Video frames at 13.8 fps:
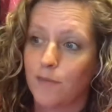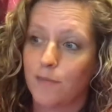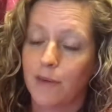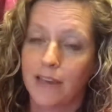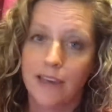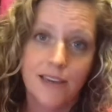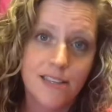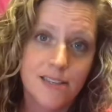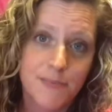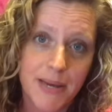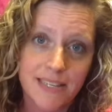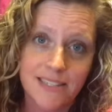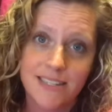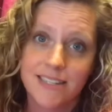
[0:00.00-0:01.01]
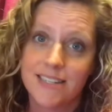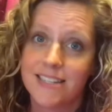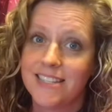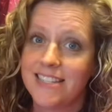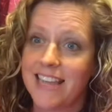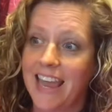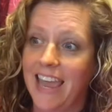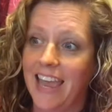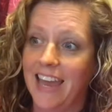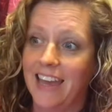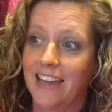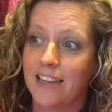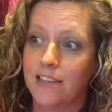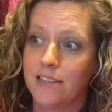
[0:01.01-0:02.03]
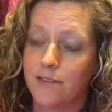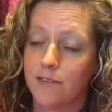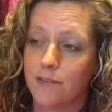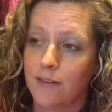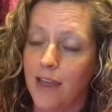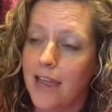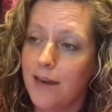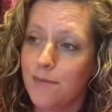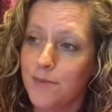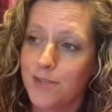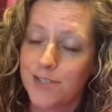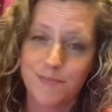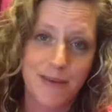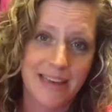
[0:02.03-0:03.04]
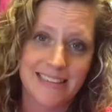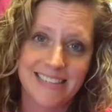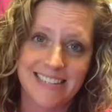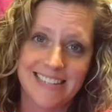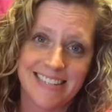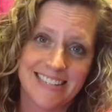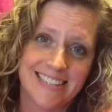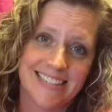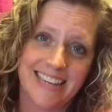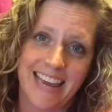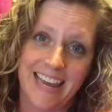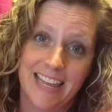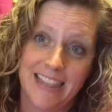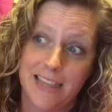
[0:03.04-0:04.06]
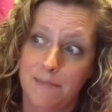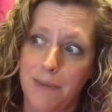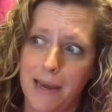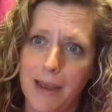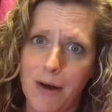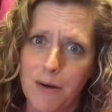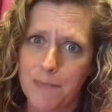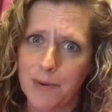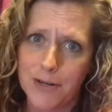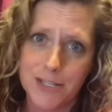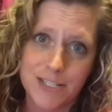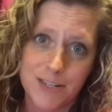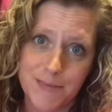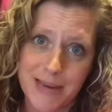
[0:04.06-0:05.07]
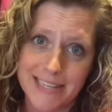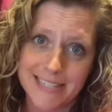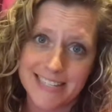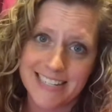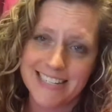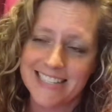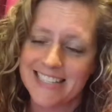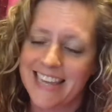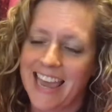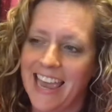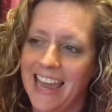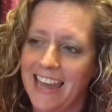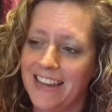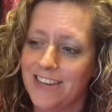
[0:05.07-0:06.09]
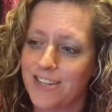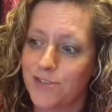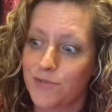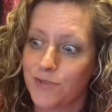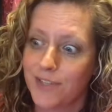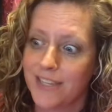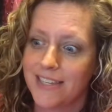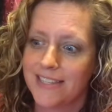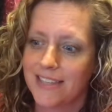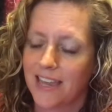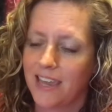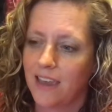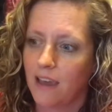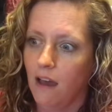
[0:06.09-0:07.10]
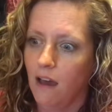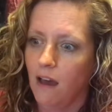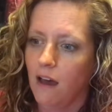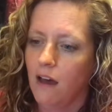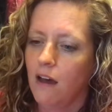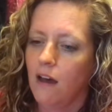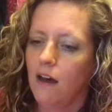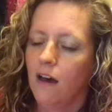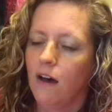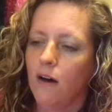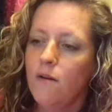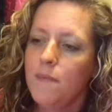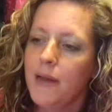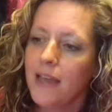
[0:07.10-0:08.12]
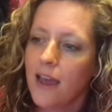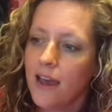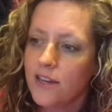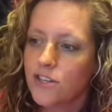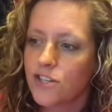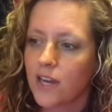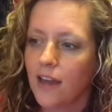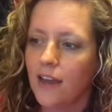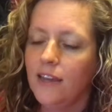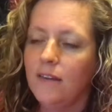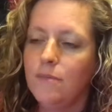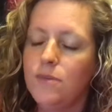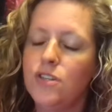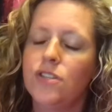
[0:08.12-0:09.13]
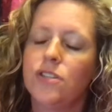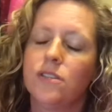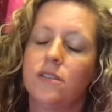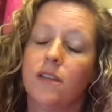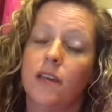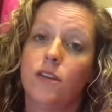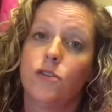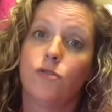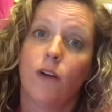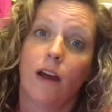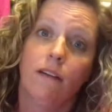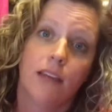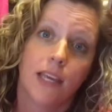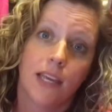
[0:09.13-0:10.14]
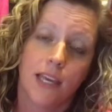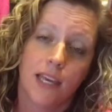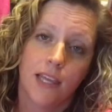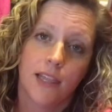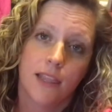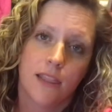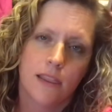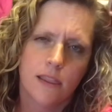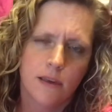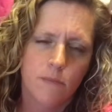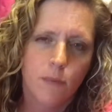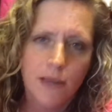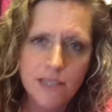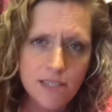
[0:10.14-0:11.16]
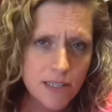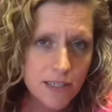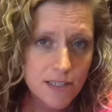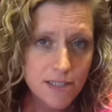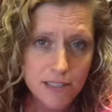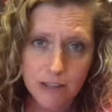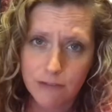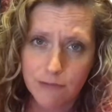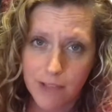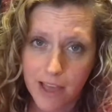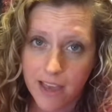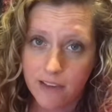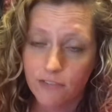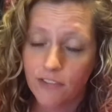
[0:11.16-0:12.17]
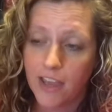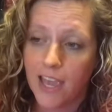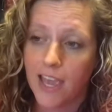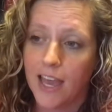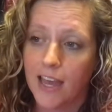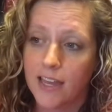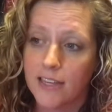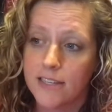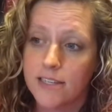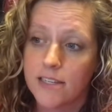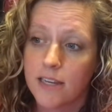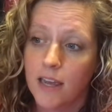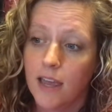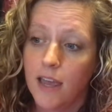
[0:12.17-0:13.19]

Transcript: my kids' messes and the animals' messes and then my own personal messes, and just really it's like, oh my gosh, I am just like drowning in the messiness of life, and